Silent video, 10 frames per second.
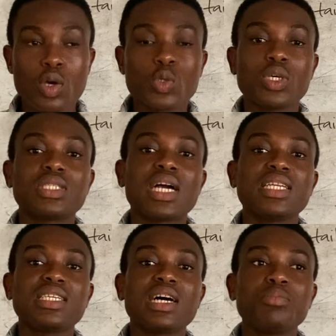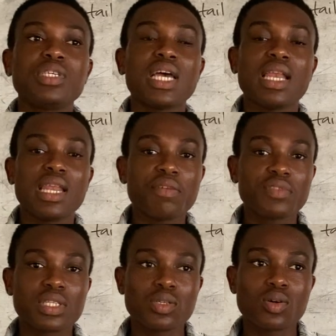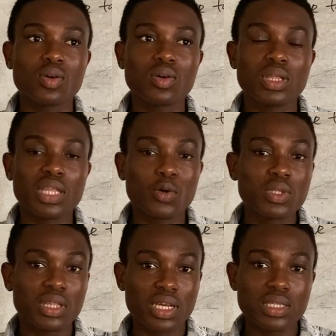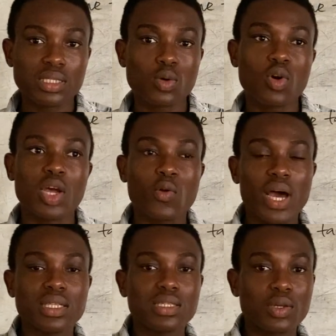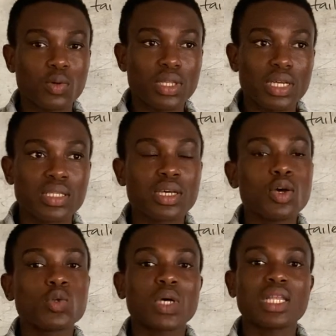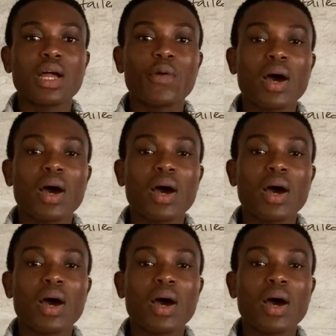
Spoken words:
So it can either be a left-tailed test or a right-tailed test. So under